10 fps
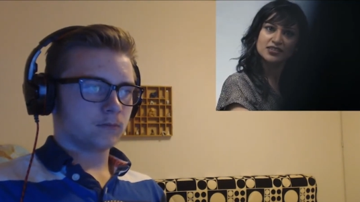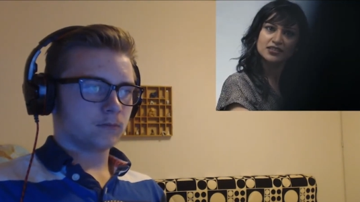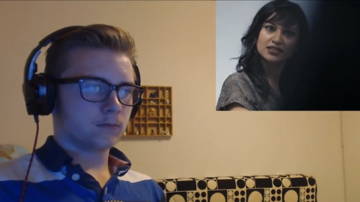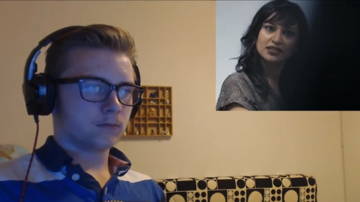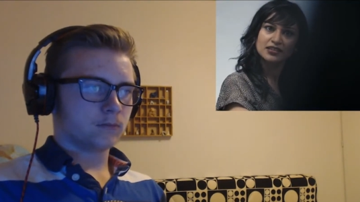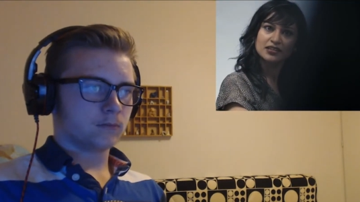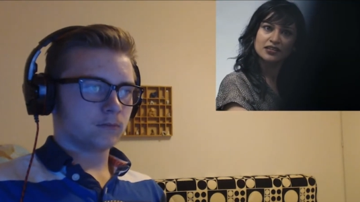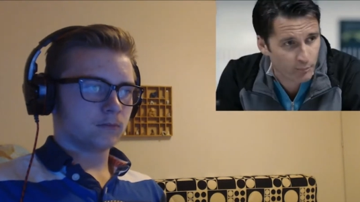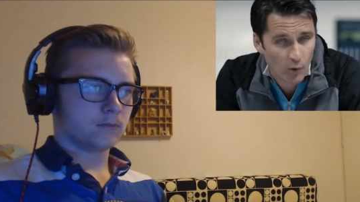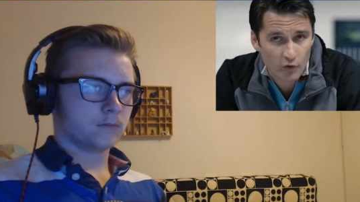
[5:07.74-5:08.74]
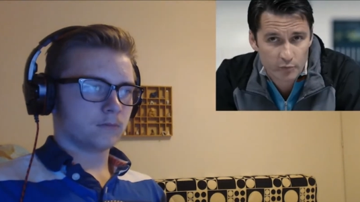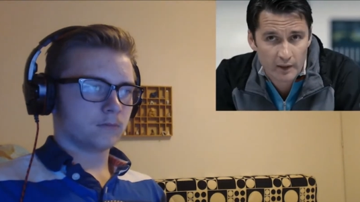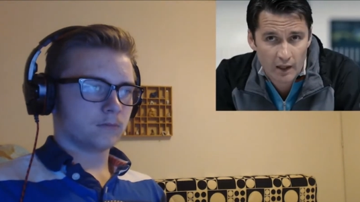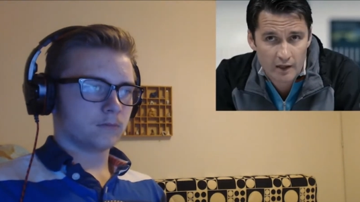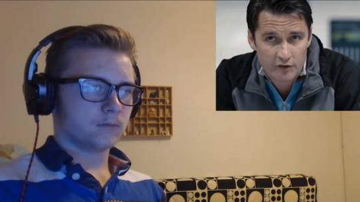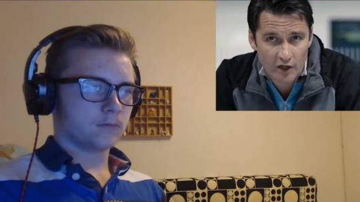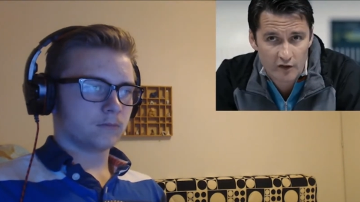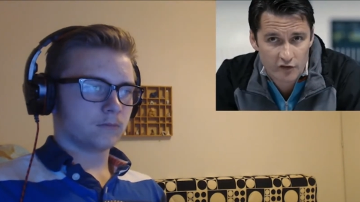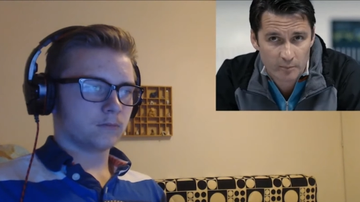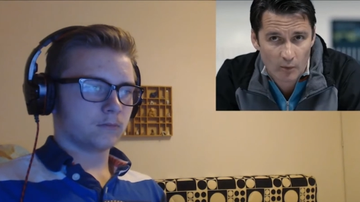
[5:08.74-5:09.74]
Speaker 1: It may be a sportsmanlike
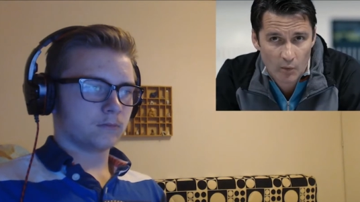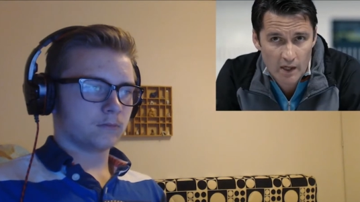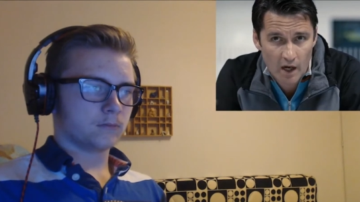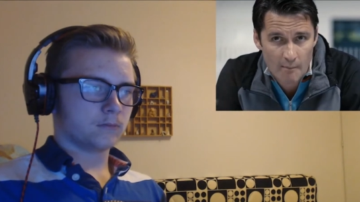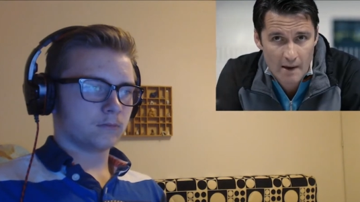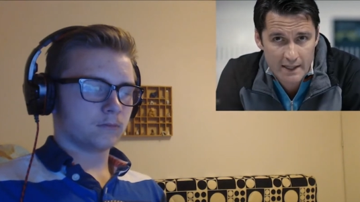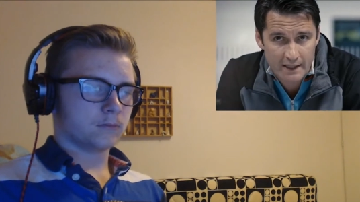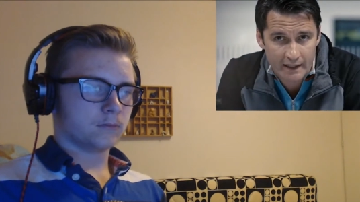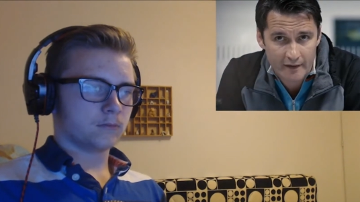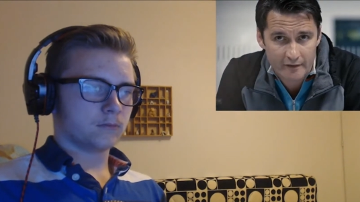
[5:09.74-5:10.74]
gesture, but we are making